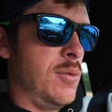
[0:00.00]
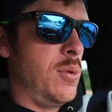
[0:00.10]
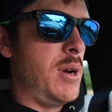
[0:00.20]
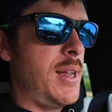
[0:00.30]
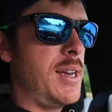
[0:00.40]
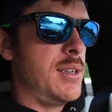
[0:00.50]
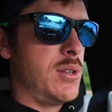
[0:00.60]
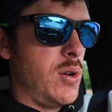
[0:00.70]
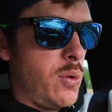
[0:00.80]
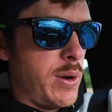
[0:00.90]
what is
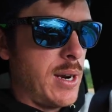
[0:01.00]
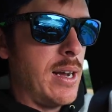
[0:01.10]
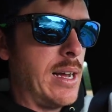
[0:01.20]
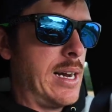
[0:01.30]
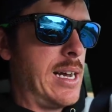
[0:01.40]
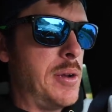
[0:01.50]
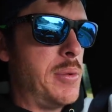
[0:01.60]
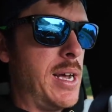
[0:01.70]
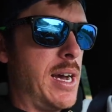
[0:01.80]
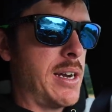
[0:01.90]
going on? I
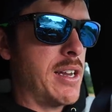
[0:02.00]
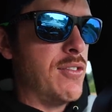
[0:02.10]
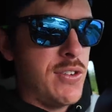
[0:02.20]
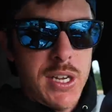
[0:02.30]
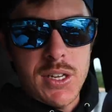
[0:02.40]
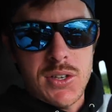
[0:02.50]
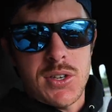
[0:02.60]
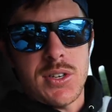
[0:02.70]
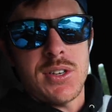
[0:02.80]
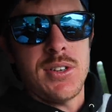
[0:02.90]
am not convinced